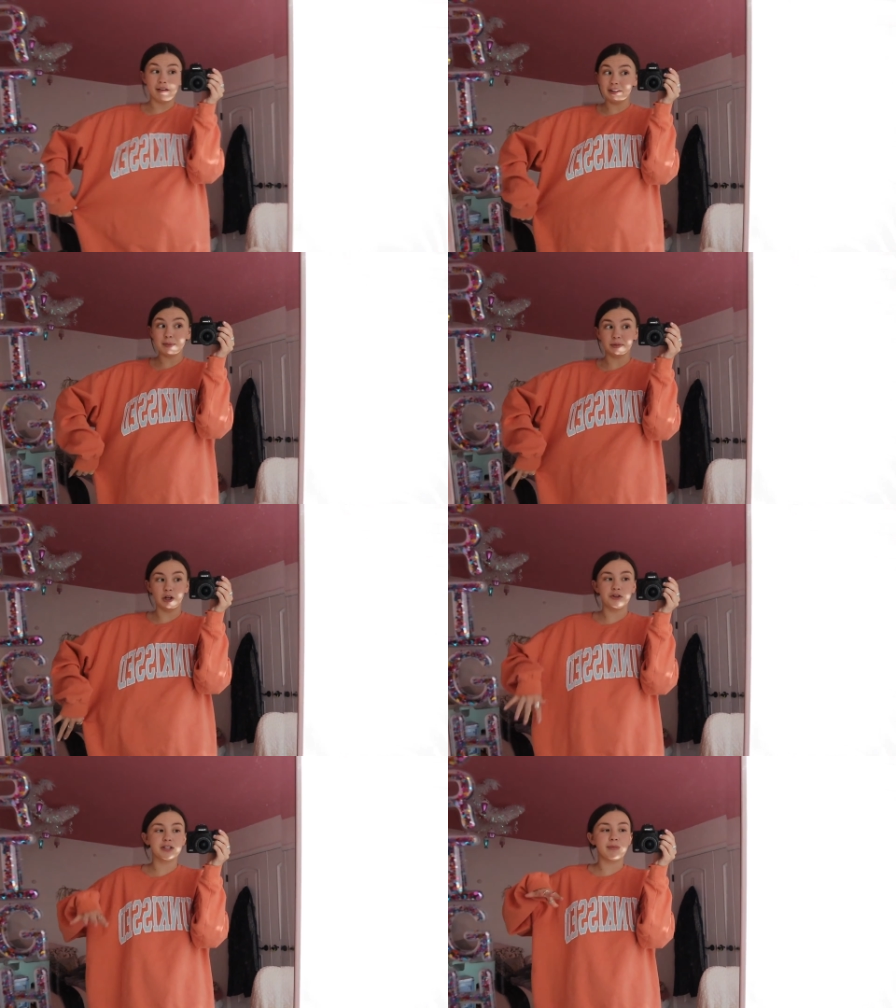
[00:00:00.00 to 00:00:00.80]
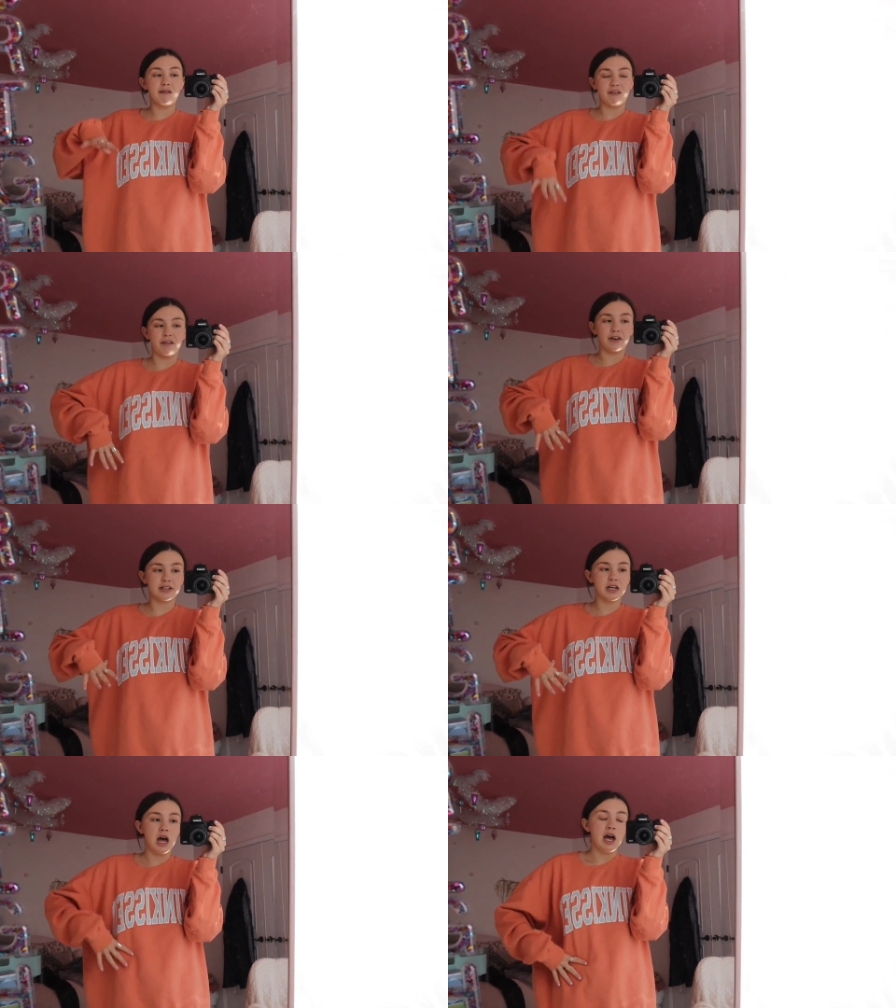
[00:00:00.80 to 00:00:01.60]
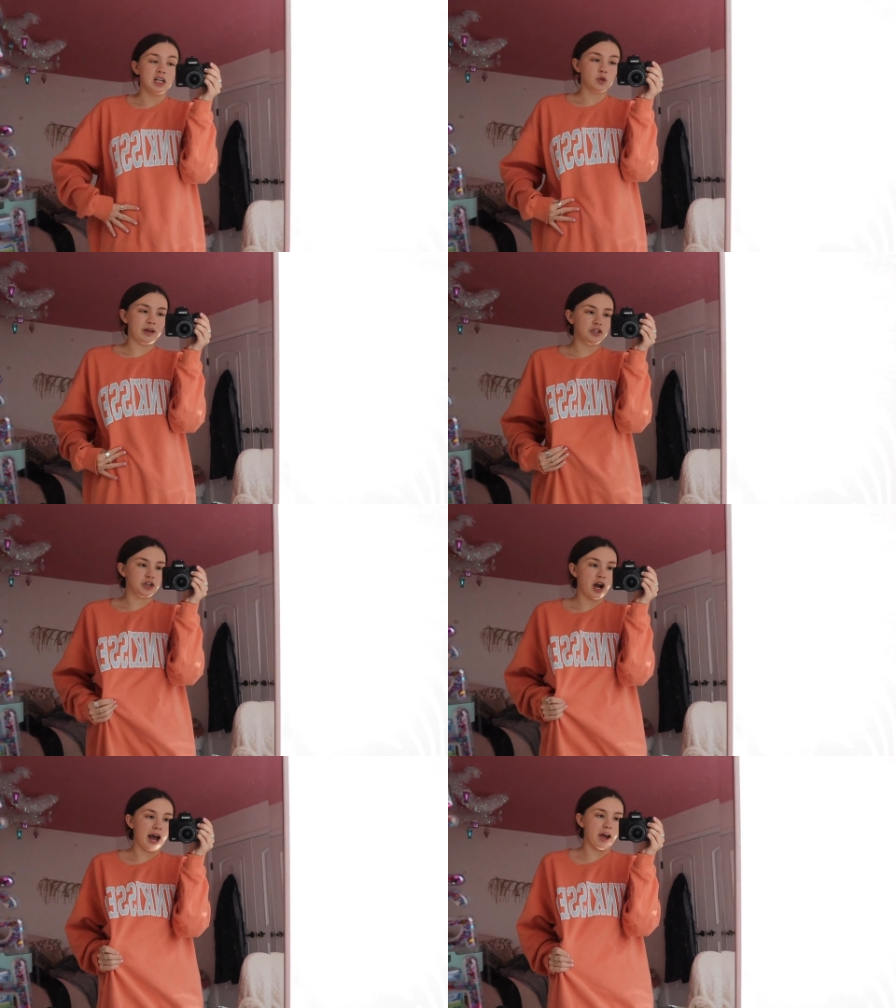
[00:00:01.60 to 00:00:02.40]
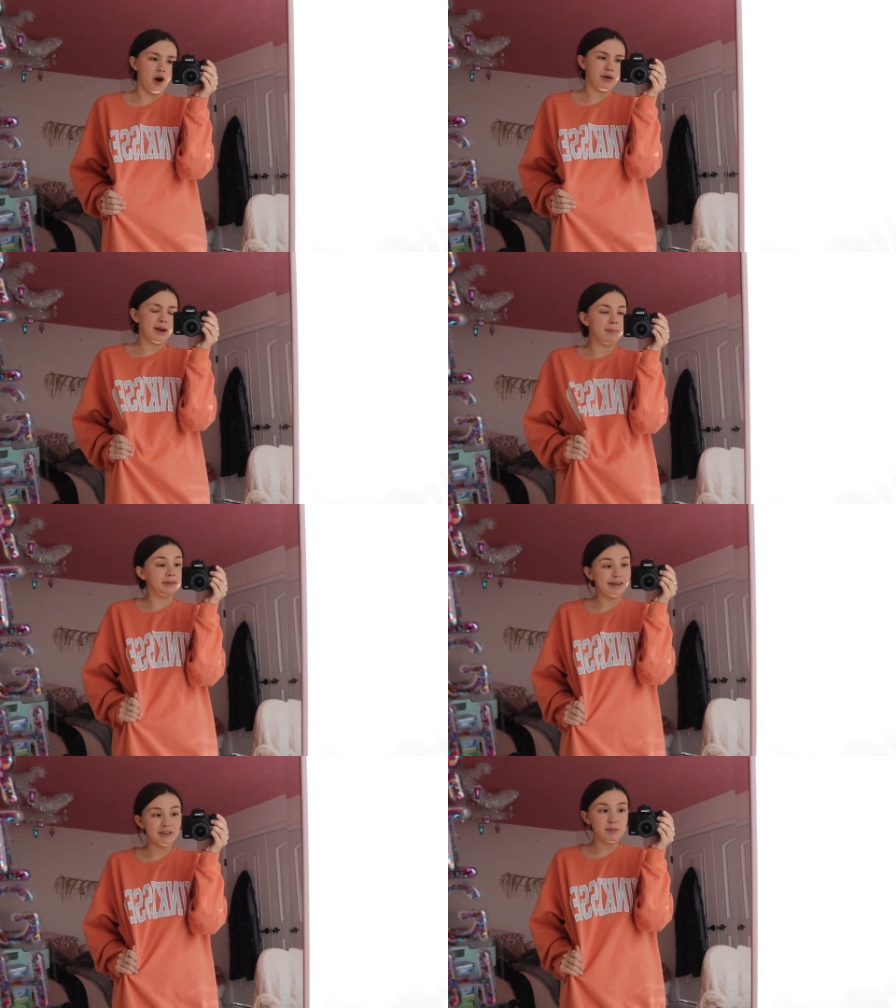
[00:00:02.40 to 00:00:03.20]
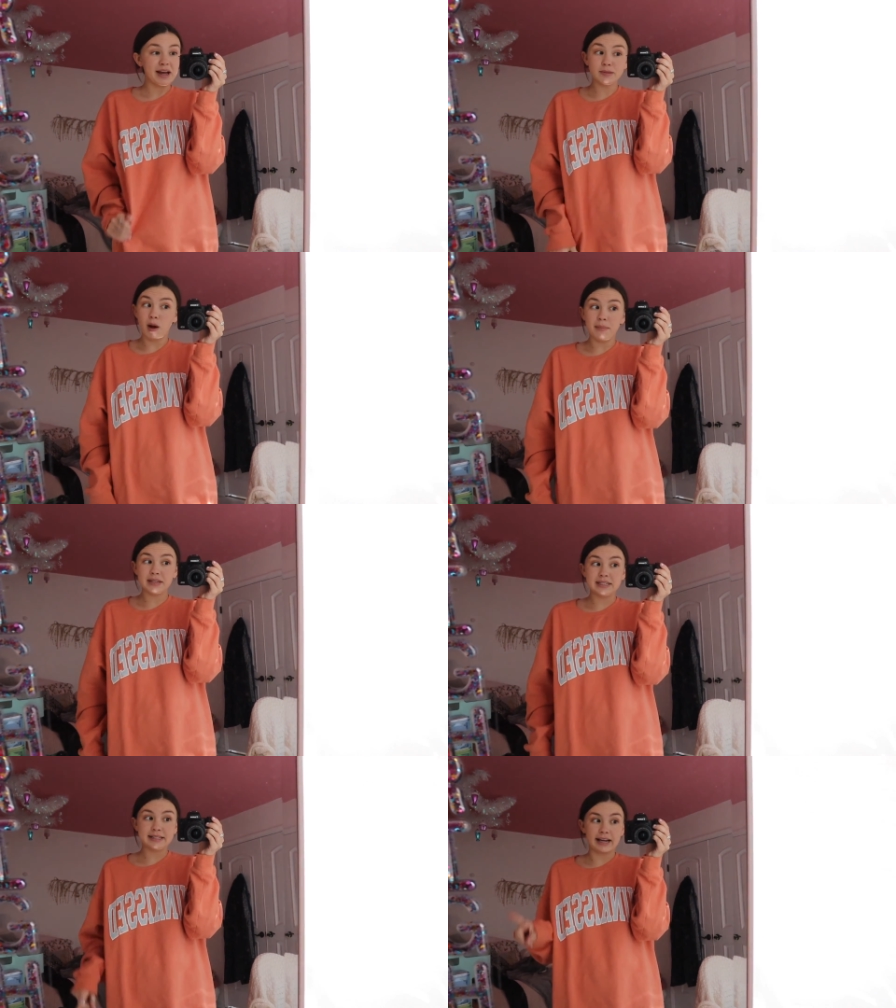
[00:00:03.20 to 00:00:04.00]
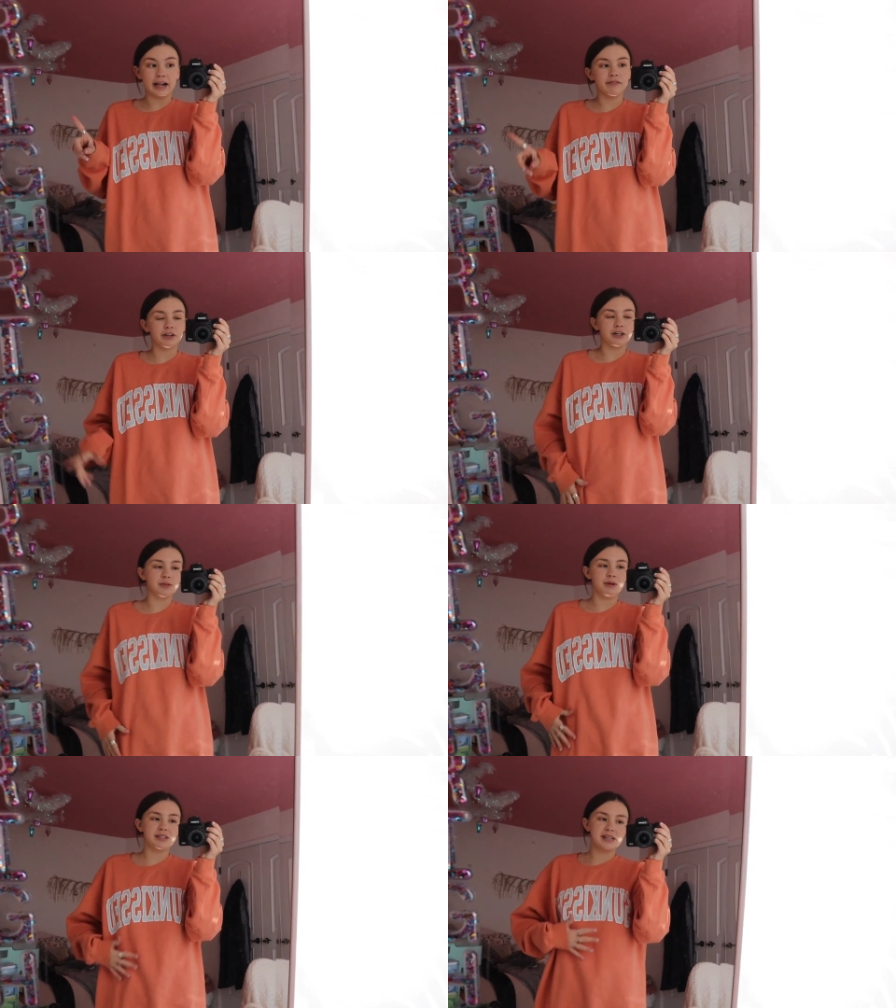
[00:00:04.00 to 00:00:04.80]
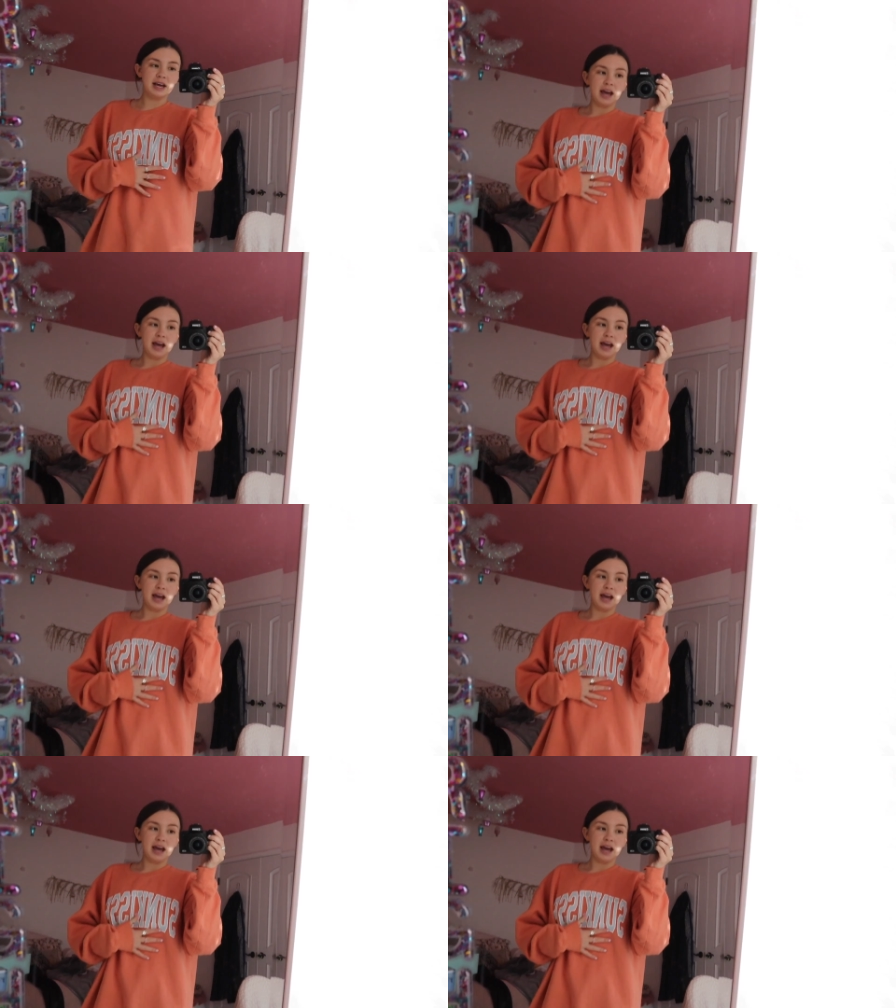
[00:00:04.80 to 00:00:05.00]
I'll have linked below. This is my favorite sweatshirt I own, and I believe it's by a small business. I got it for Christmas.